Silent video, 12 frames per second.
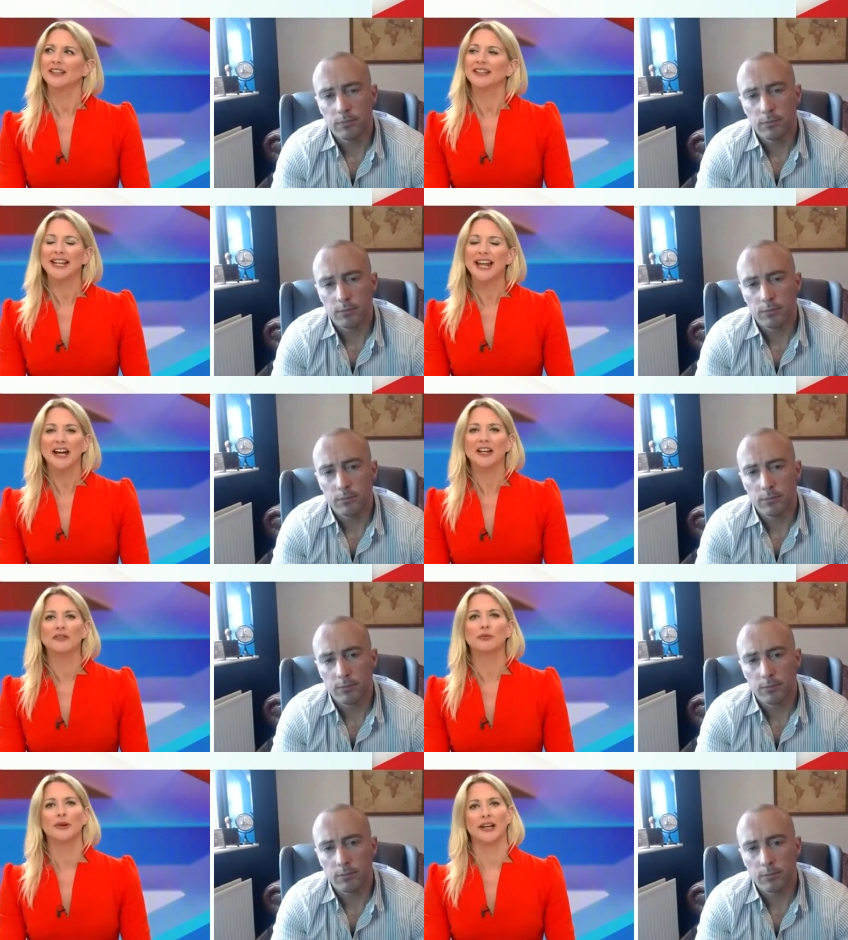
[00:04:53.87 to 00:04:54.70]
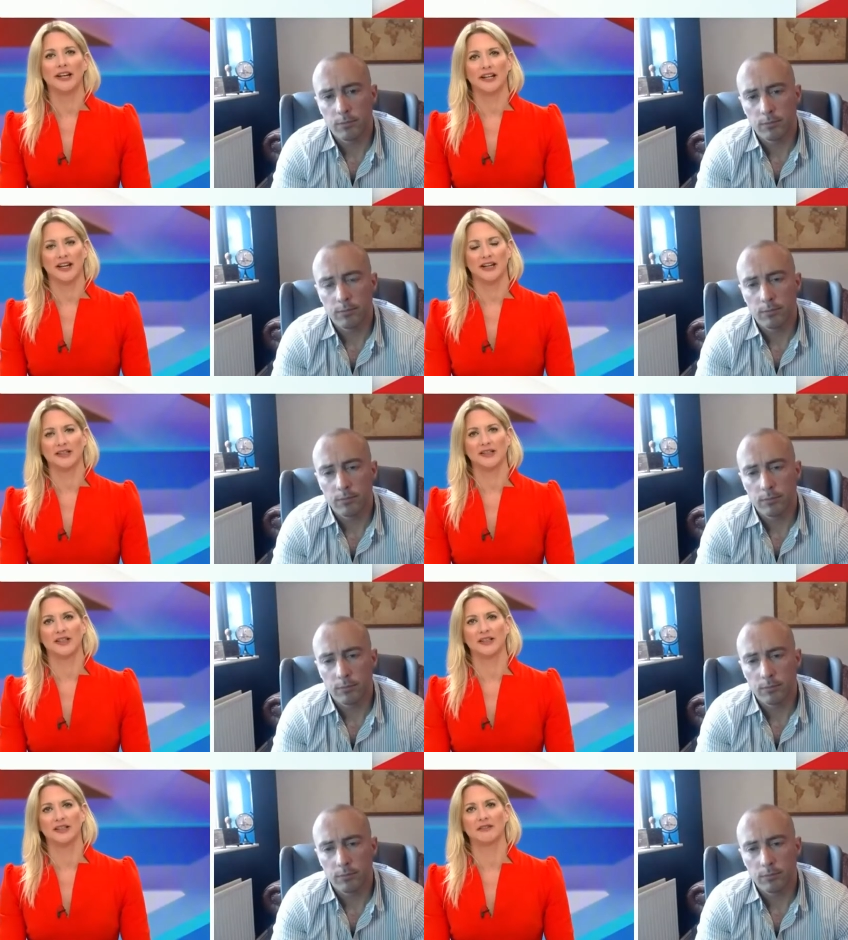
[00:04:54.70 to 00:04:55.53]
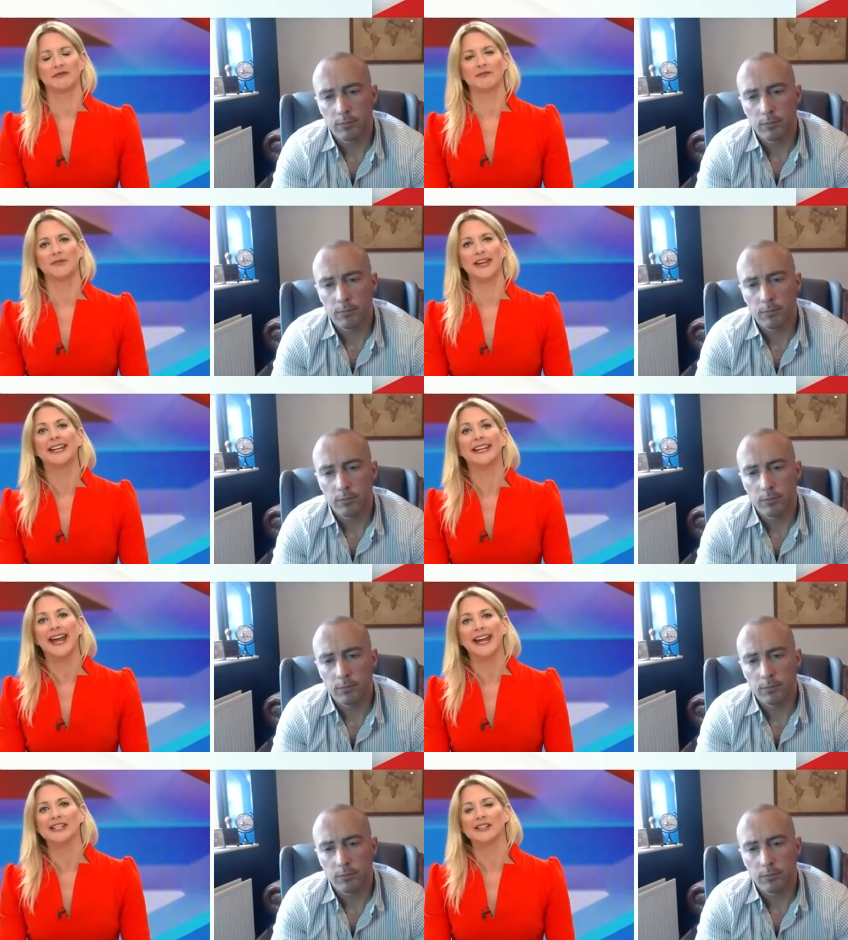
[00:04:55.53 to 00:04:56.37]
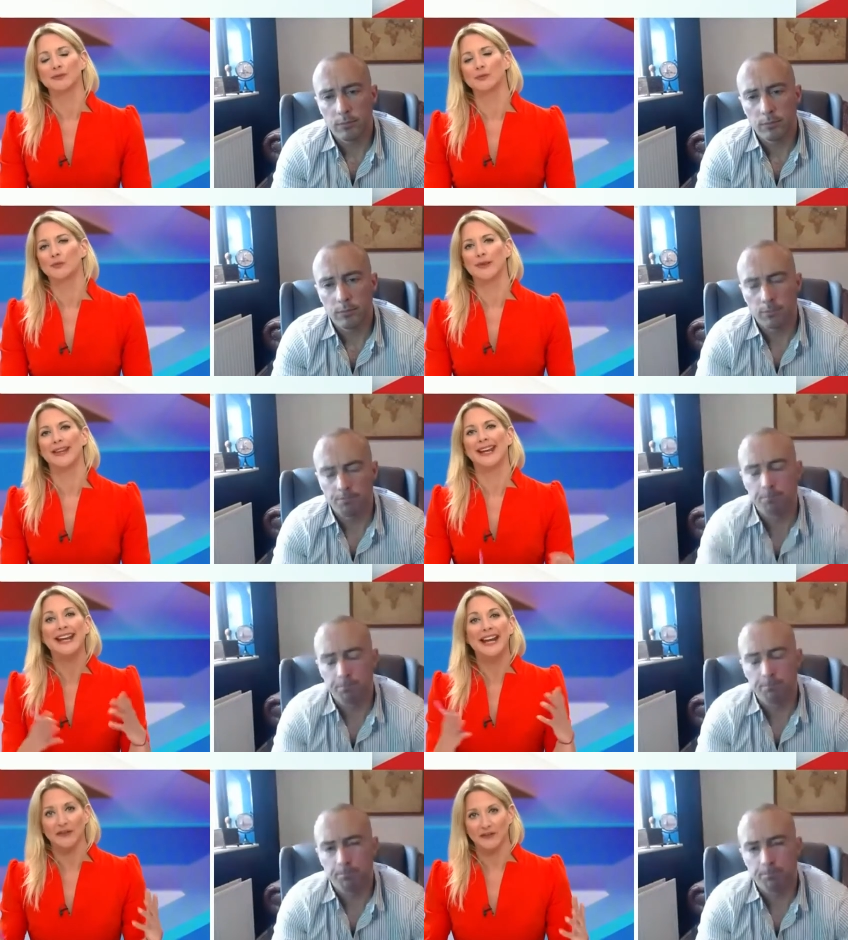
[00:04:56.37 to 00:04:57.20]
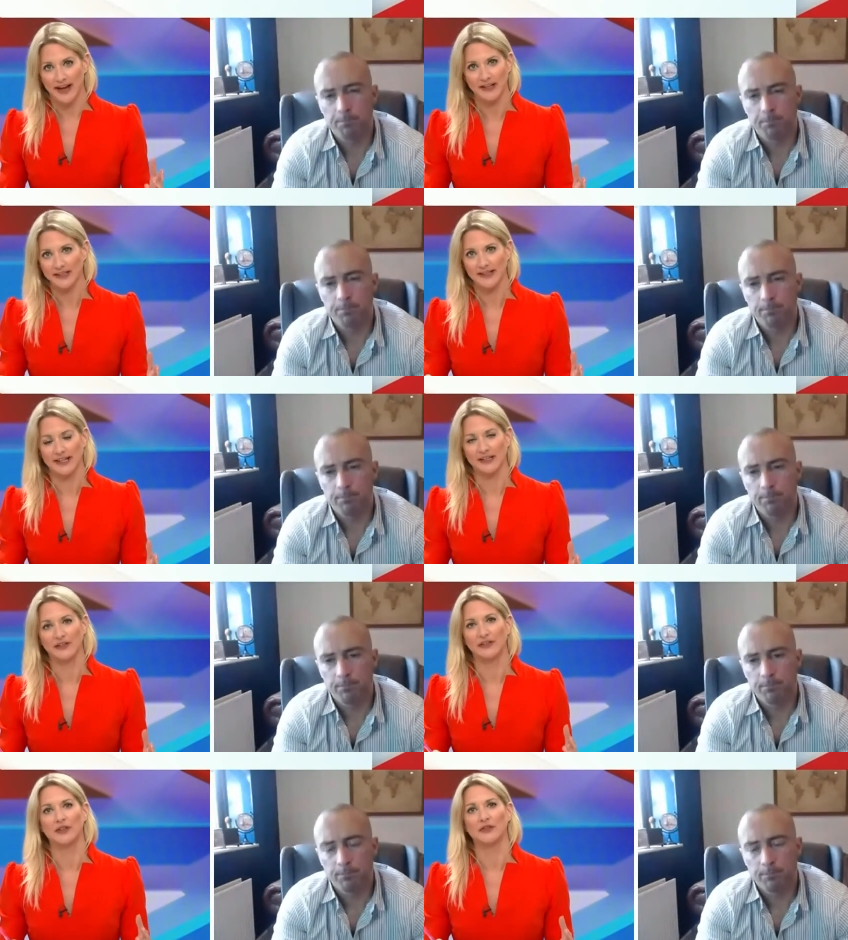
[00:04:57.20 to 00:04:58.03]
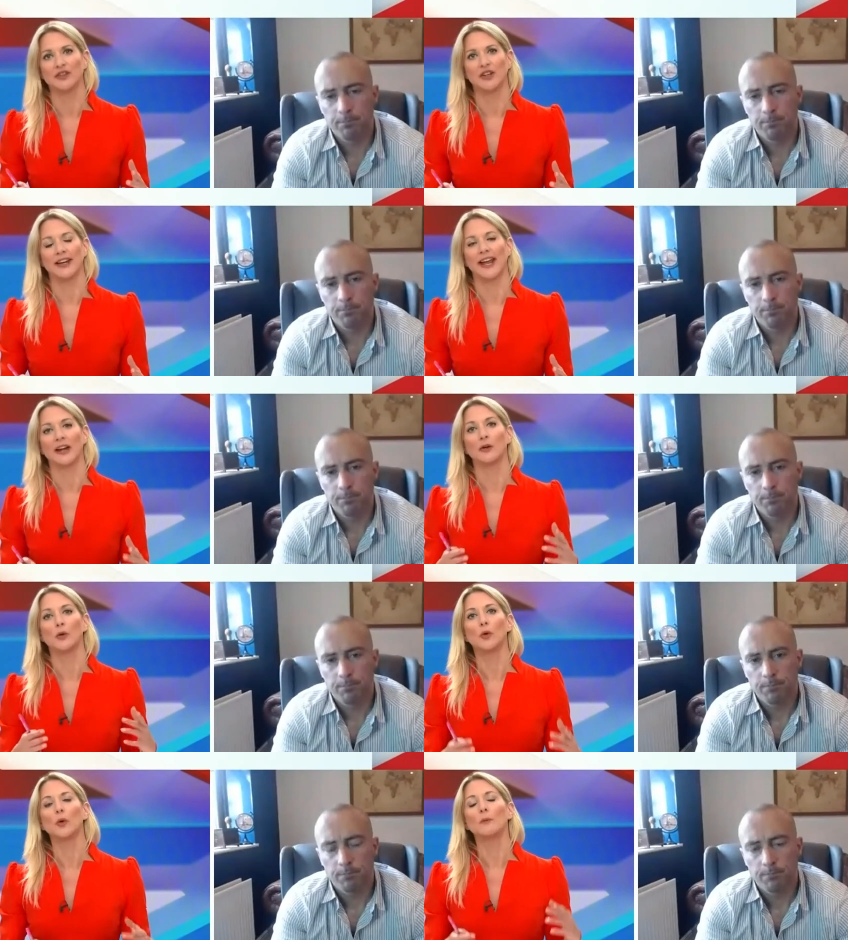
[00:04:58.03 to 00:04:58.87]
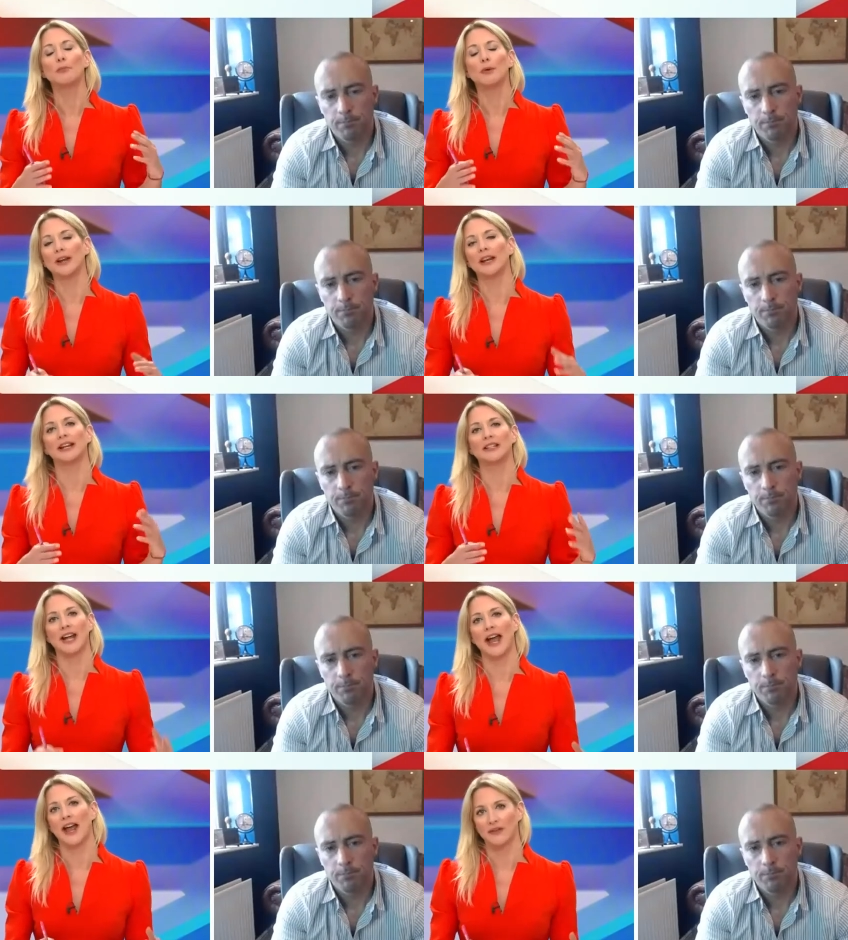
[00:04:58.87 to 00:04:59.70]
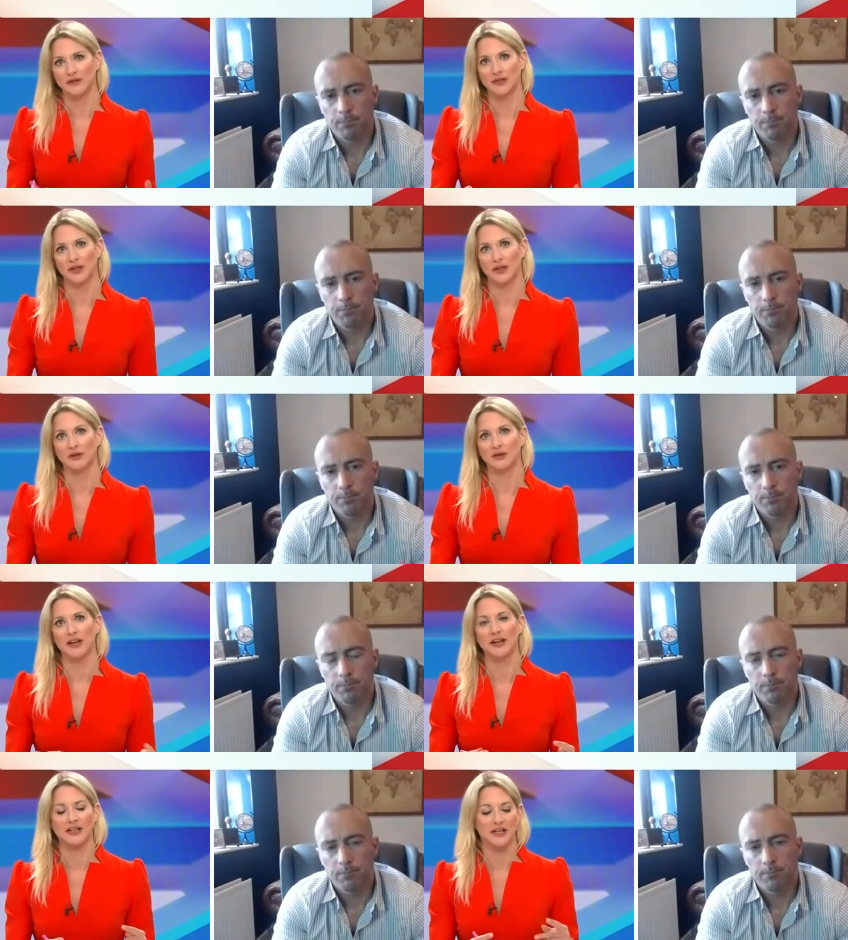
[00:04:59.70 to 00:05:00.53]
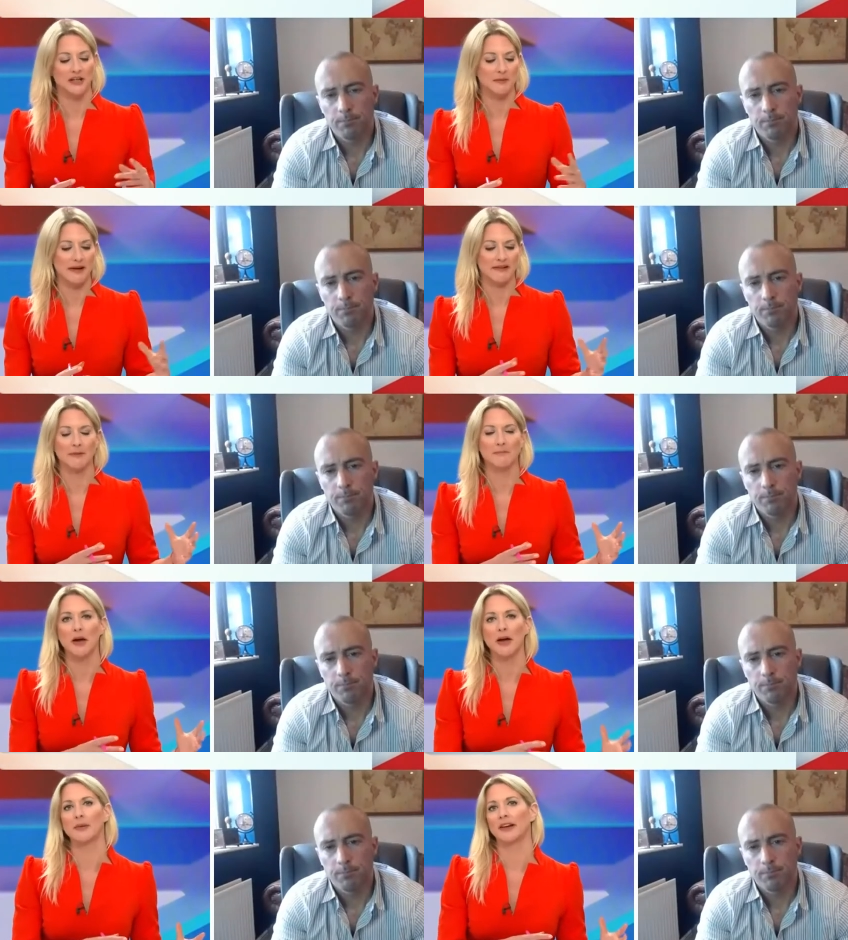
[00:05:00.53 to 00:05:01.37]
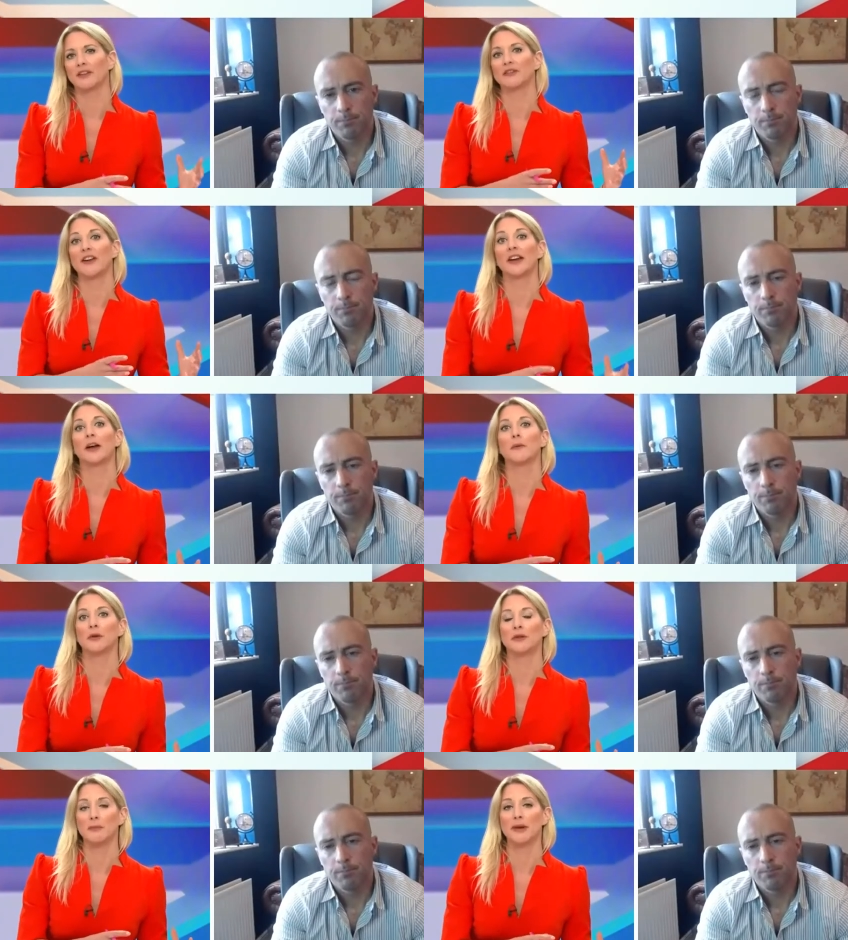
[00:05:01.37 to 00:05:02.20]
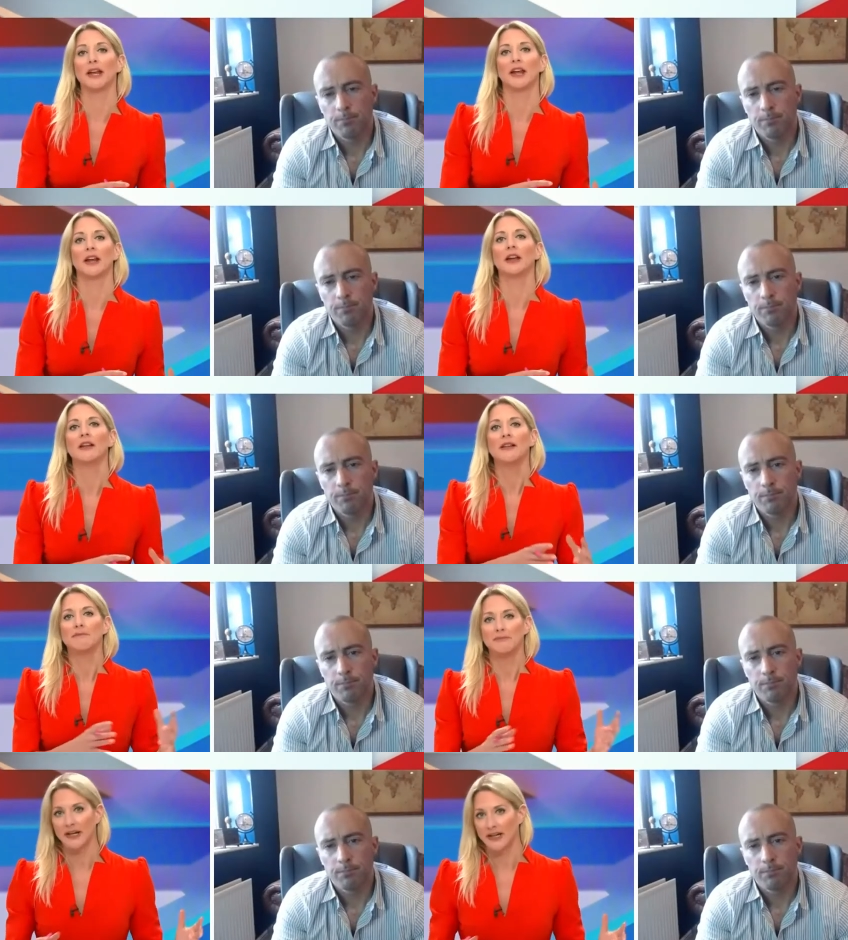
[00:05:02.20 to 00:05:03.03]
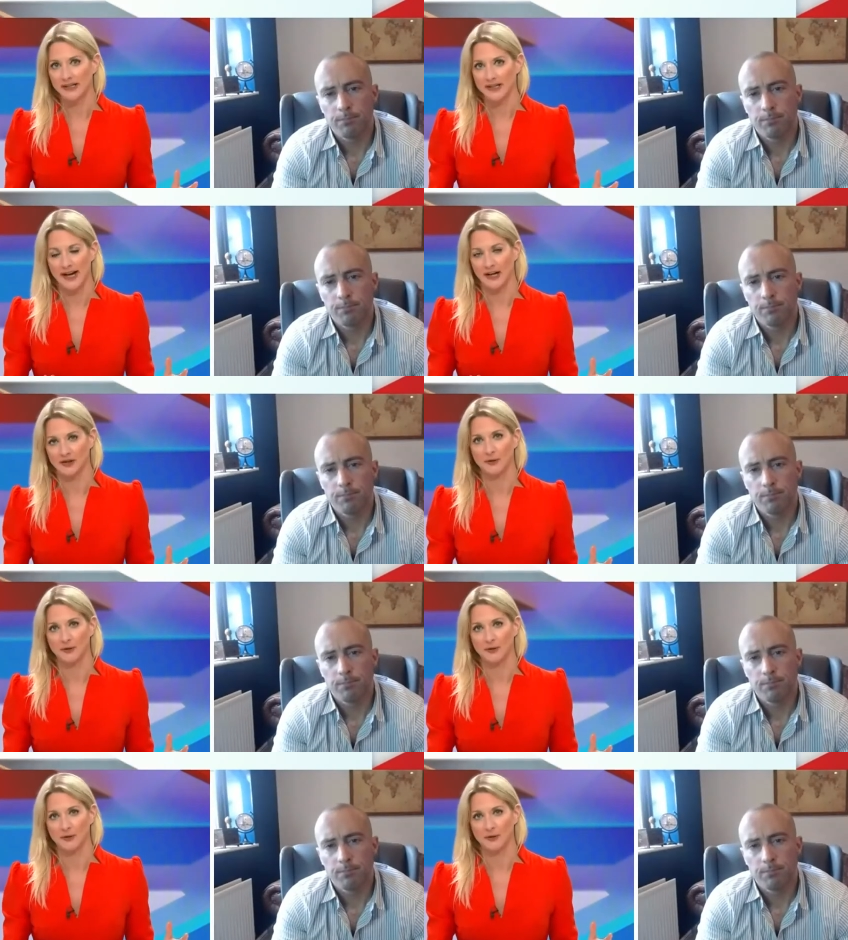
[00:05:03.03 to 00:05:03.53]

Speaker 1: lack of willingness to, to engage mm. in Afghanistan's future again, all boiling down to the idea that the American public are fed up with being an international